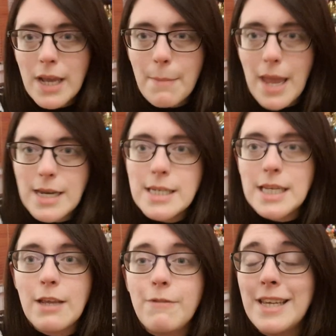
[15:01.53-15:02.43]

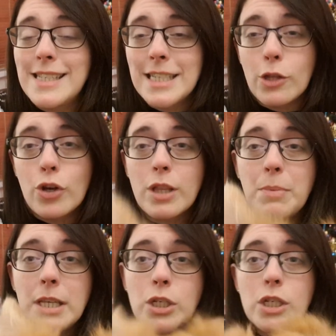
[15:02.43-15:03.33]
recommend, if it is still on at
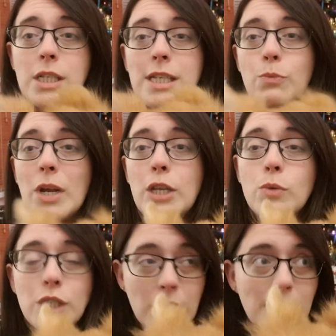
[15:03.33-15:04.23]
the pictures when
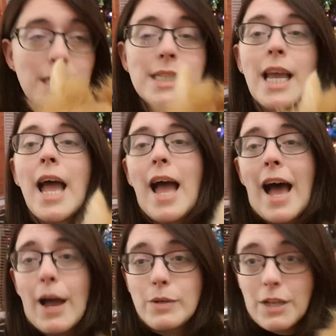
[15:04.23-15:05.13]
you see this,
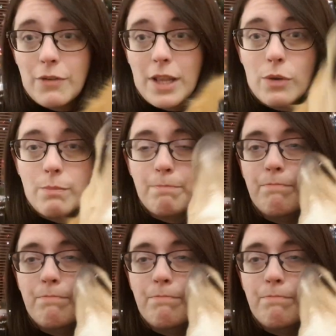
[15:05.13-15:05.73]
I would definitely